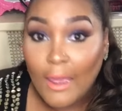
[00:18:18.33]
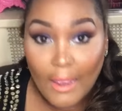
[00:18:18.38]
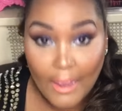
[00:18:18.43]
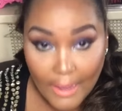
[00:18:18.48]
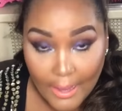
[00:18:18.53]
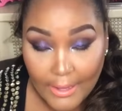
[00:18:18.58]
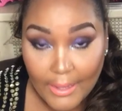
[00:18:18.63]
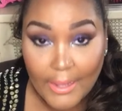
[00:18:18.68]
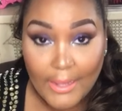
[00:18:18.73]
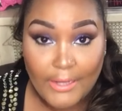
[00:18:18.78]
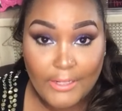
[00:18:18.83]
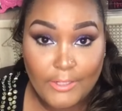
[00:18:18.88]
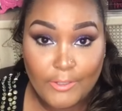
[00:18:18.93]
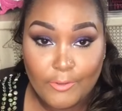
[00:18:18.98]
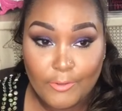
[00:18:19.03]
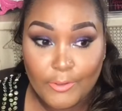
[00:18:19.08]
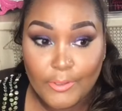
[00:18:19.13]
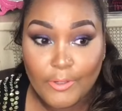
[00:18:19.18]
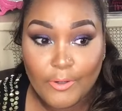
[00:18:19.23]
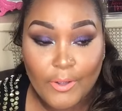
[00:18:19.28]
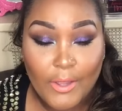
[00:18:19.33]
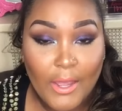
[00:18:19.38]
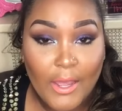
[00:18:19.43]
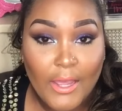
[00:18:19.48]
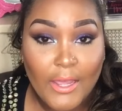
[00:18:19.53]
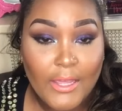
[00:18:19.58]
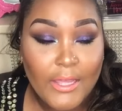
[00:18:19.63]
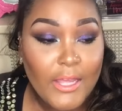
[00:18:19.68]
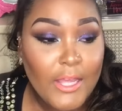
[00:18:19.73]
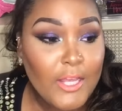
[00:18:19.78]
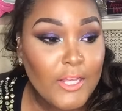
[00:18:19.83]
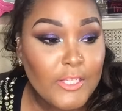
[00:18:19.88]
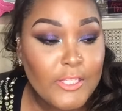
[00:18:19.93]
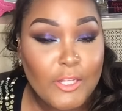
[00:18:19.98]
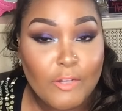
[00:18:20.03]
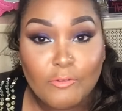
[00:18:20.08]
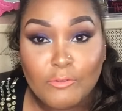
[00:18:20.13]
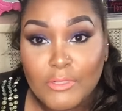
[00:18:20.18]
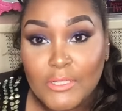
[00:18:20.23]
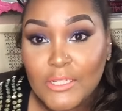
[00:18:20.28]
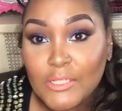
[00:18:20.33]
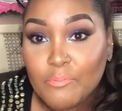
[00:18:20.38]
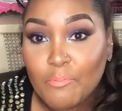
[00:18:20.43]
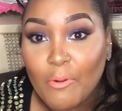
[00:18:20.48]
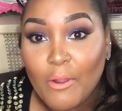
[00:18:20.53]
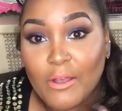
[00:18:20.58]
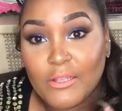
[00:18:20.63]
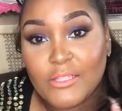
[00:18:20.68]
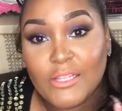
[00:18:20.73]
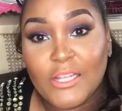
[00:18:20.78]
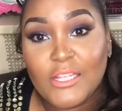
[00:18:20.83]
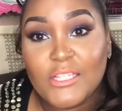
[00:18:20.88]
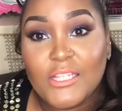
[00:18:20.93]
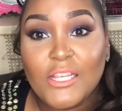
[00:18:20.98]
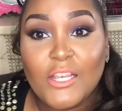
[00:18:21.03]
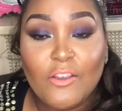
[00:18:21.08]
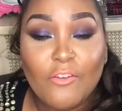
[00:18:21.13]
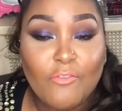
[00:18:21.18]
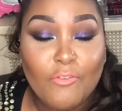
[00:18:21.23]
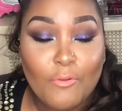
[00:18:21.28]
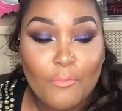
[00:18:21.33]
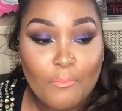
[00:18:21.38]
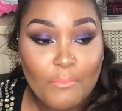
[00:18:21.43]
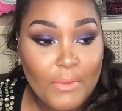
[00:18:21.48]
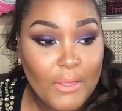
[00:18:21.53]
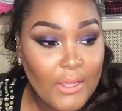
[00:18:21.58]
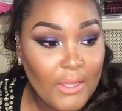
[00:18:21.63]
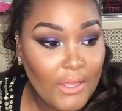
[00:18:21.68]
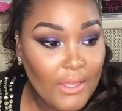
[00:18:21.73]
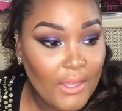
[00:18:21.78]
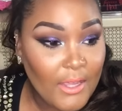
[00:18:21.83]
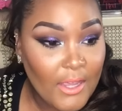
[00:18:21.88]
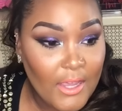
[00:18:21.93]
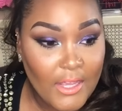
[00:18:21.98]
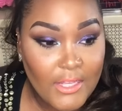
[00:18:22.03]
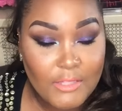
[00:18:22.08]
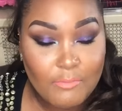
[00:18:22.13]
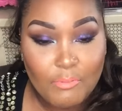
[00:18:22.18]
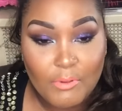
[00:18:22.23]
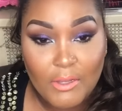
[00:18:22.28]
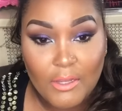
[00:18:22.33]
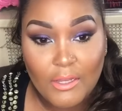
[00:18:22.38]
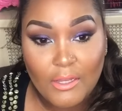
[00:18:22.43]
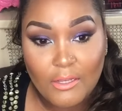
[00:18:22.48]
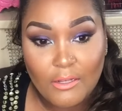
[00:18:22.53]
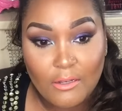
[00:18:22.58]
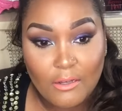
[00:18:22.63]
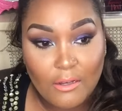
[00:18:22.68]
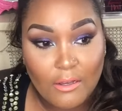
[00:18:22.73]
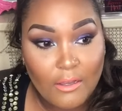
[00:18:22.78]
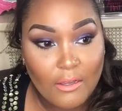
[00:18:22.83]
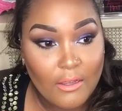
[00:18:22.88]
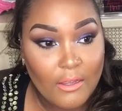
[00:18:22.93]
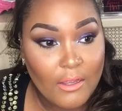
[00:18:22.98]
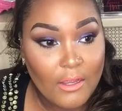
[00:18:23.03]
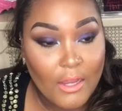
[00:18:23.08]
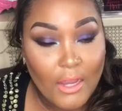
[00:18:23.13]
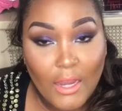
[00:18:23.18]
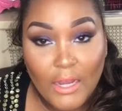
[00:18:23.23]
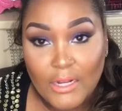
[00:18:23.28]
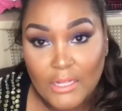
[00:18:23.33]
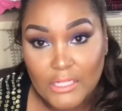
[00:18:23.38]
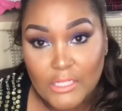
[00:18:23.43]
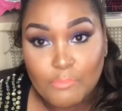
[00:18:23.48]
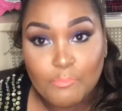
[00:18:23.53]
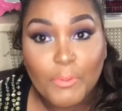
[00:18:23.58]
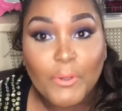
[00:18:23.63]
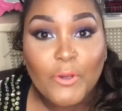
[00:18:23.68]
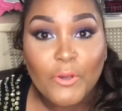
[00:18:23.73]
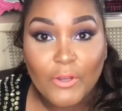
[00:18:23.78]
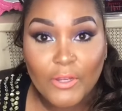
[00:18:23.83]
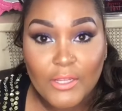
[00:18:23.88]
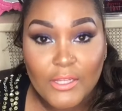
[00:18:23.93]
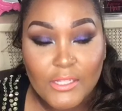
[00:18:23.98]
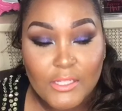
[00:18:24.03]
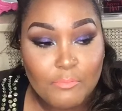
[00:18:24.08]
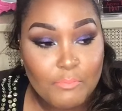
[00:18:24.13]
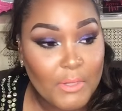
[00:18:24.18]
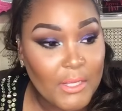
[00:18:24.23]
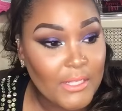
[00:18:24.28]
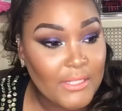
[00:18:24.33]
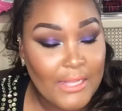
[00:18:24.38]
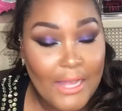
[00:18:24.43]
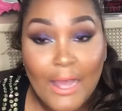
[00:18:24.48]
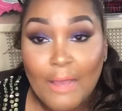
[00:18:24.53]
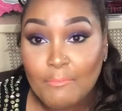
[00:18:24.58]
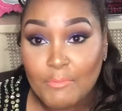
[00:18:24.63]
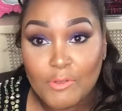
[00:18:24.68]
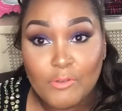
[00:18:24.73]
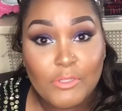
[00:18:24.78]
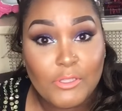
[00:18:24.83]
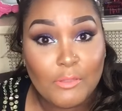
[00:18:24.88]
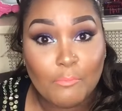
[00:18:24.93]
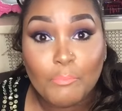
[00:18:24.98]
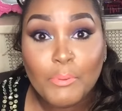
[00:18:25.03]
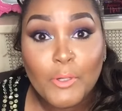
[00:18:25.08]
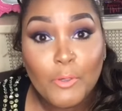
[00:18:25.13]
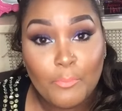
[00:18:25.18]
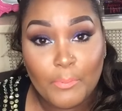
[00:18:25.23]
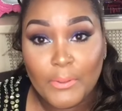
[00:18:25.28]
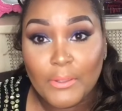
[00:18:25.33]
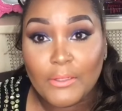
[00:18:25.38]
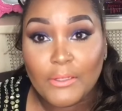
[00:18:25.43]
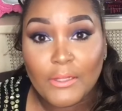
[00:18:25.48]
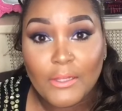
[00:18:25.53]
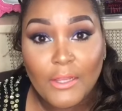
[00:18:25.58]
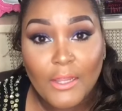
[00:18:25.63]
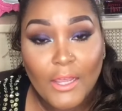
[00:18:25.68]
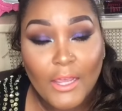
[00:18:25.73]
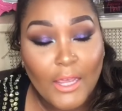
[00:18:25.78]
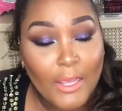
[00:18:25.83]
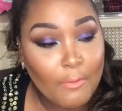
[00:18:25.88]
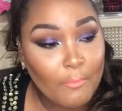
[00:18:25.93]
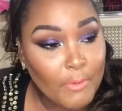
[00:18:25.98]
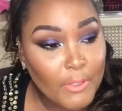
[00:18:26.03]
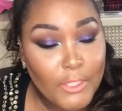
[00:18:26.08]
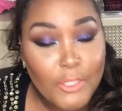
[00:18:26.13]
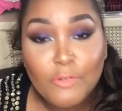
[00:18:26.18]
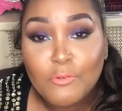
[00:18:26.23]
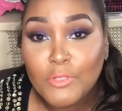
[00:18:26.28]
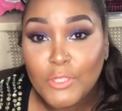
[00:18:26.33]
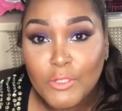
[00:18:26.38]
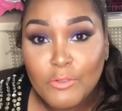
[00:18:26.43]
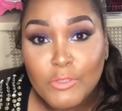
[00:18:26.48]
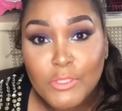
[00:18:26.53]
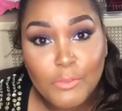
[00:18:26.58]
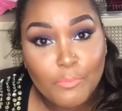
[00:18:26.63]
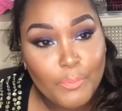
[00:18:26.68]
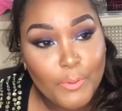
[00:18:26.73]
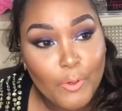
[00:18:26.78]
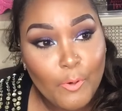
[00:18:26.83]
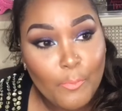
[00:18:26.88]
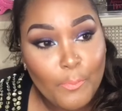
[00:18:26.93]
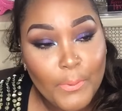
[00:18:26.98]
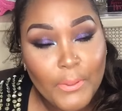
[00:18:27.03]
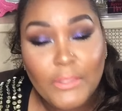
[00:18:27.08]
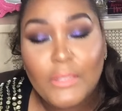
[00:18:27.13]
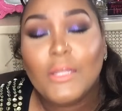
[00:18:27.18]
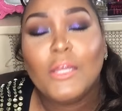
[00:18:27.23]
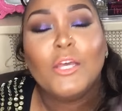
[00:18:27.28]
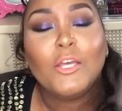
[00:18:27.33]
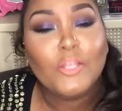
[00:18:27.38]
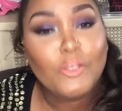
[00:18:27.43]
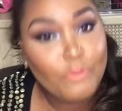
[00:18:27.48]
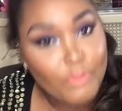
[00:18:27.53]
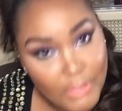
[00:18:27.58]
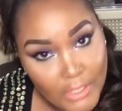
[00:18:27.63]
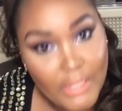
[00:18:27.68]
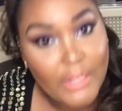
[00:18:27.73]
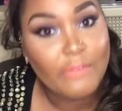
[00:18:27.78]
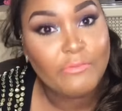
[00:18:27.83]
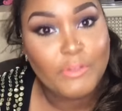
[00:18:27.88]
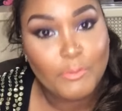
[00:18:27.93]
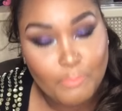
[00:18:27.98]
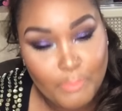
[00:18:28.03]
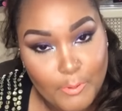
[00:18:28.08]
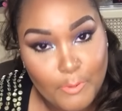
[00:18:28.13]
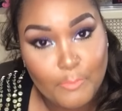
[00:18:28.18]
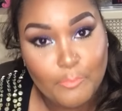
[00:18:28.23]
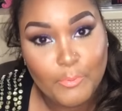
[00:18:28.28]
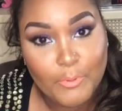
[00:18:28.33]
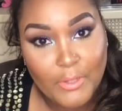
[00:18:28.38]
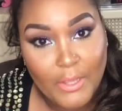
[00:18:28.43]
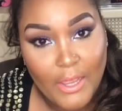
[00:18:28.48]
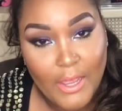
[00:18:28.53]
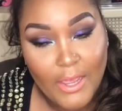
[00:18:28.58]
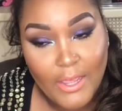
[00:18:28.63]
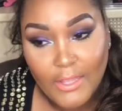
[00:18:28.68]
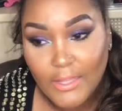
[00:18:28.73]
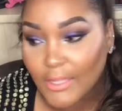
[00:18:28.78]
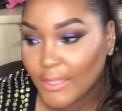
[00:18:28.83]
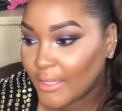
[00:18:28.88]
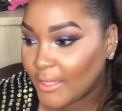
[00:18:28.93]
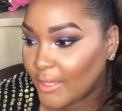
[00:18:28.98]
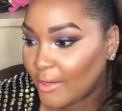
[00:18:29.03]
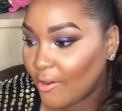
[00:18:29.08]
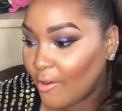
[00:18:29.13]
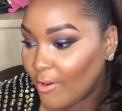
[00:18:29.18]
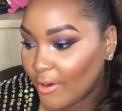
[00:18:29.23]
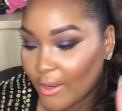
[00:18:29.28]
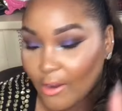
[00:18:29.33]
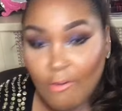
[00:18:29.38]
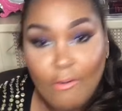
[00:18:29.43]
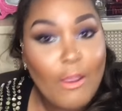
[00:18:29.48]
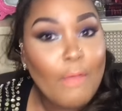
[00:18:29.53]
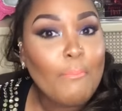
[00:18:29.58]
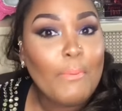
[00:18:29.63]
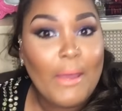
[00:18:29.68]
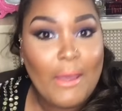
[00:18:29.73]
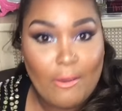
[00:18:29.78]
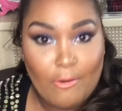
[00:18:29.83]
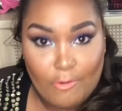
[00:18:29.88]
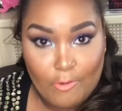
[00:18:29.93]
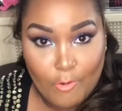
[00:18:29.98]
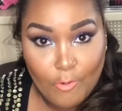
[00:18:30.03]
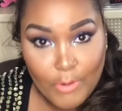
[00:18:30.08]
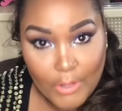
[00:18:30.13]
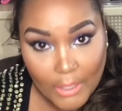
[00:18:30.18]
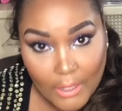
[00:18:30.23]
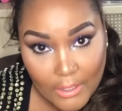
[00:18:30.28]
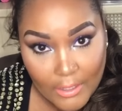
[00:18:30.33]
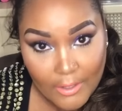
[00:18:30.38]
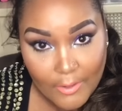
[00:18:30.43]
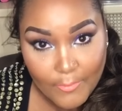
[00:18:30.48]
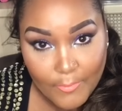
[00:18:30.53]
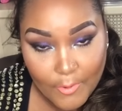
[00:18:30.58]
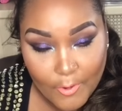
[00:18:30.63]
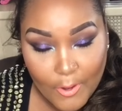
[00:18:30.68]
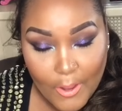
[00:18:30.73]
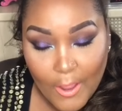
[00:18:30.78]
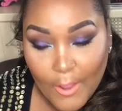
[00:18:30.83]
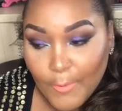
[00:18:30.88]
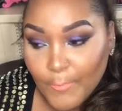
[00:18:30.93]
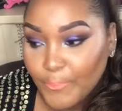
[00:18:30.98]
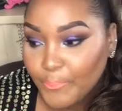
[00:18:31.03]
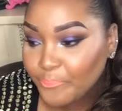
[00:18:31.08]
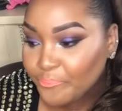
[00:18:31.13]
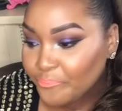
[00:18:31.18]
I can't do it, okay? So this process here for me has been an experience because I'm used to pooping. And when you used to pooping, you love to poop, okay? Get all that crap out quickly, okay?